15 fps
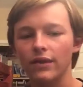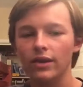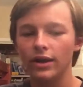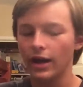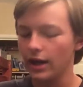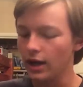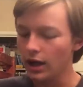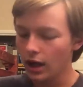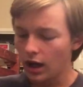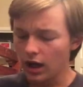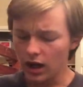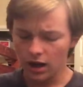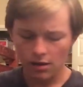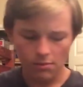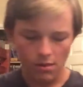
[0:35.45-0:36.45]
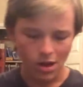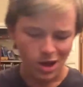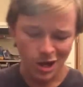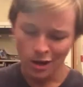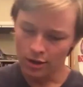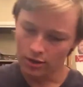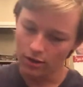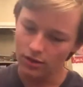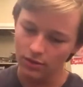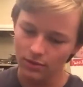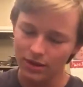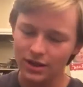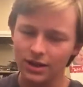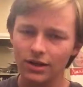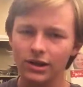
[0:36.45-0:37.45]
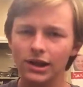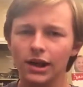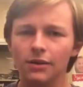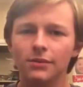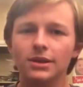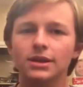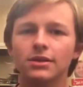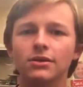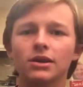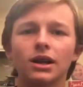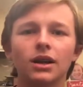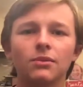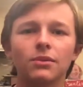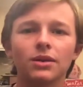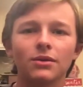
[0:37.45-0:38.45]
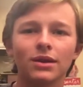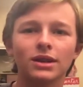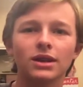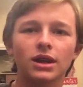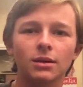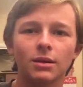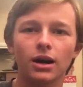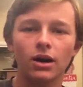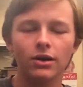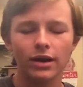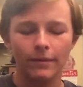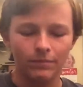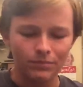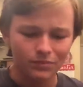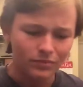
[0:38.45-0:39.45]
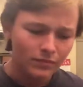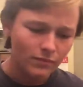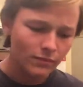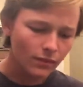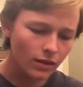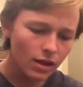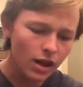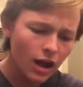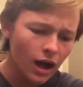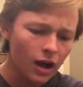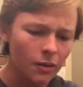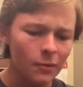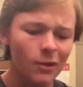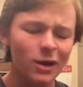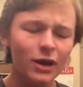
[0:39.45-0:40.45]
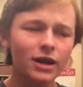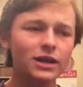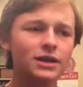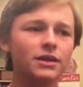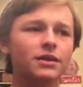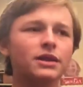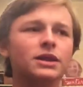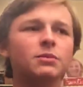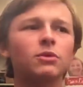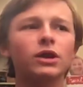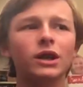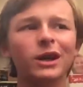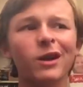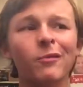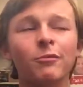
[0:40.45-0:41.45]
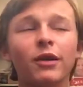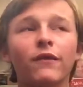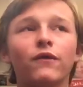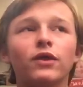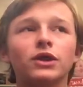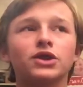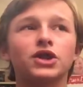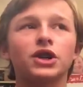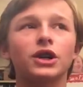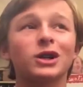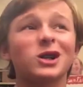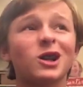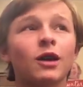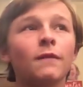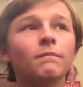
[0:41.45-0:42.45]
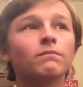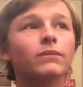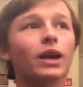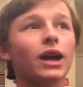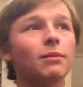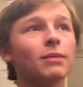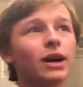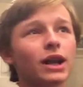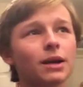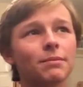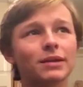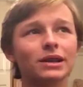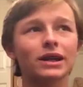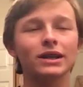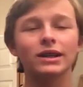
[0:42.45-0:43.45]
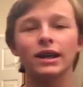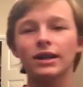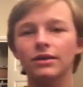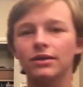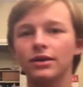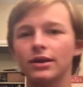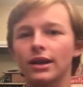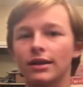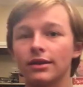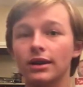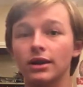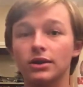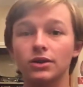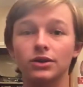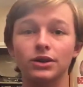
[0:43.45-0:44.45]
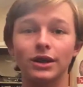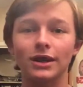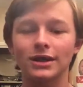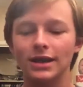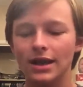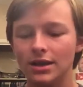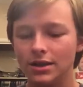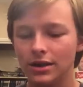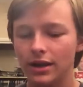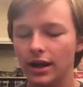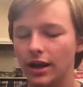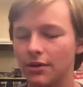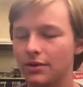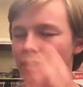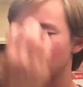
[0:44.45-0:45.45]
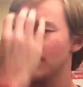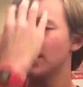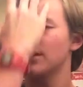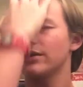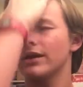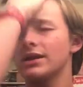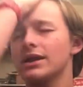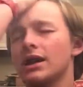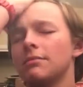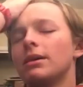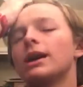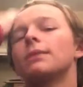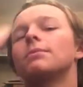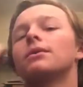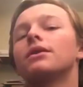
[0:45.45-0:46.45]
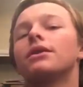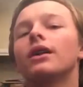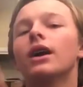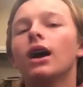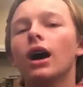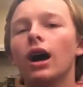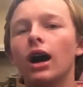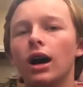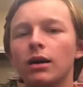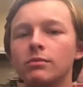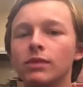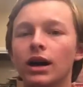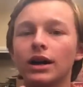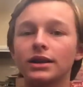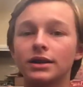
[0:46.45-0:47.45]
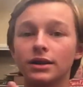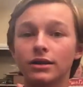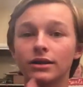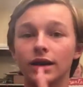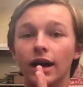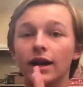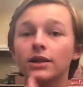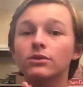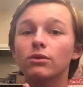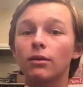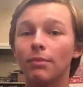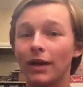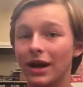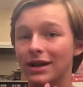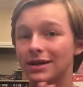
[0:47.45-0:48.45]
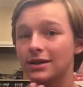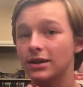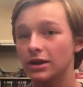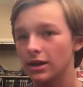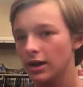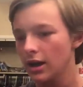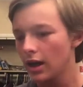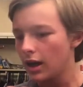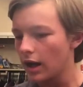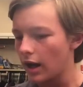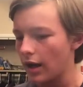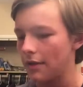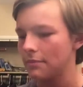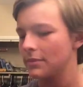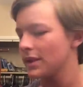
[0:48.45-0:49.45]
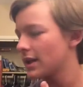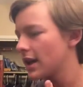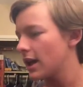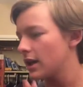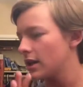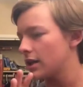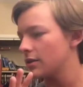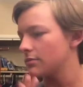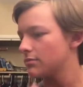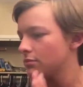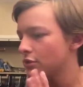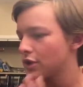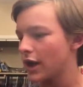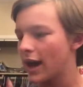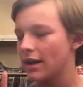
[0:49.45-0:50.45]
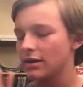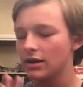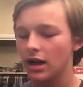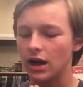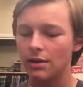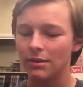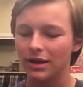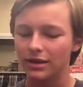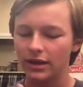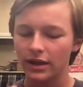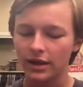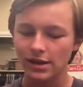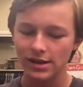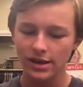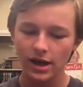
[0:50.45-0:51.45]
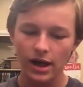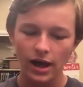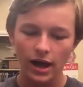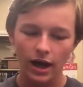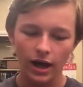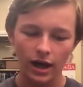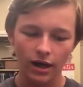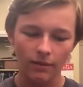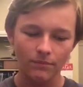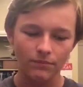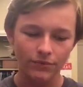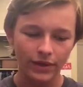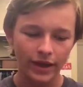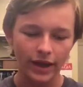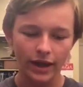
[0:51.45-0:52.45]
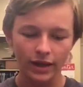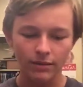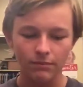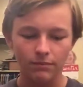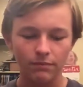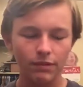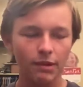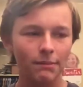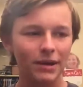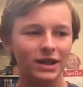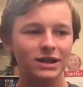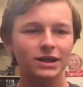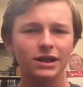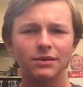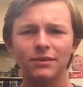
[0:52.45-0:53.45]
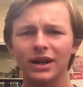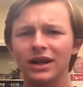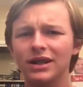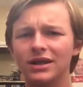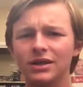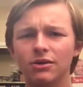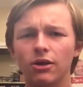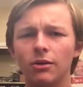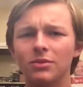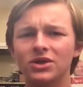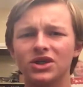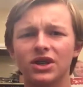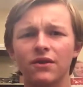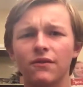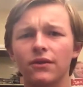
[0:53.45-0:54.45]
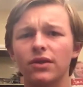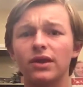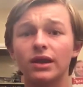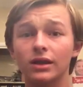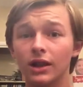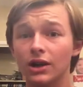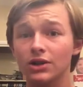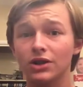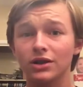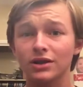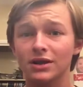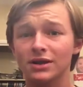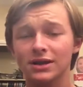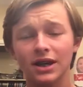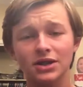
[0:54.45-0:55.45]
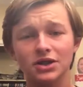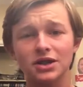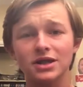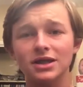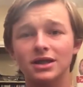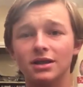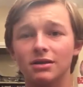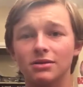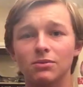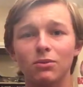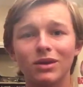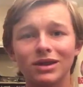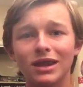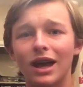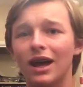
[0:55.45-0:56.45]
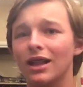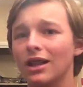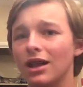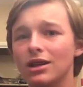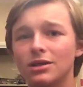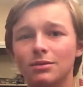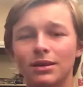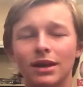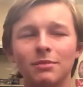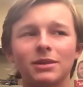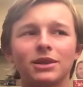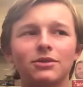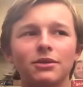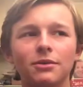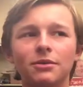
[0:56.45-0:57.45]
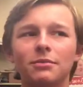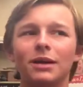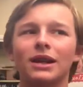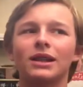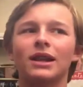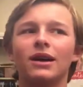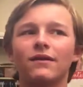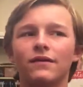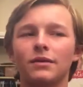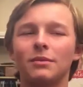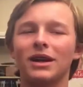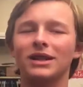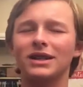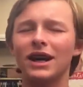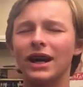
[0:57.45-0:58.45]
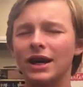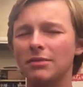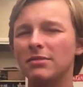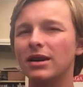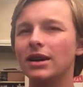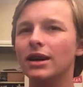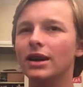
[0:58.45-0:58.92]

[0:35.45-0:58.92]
Okay, what's going on? What do I talk about? Okay, so this morning before church, I met up at like 9:30. I think I told you guys yesterday I was going to do this. I met up with Hunter, the high school pastor, to kind of chat, talk about things. And we basically went into a whole bunch of different theological discussions because what the hell else would I be doing with my life and my time?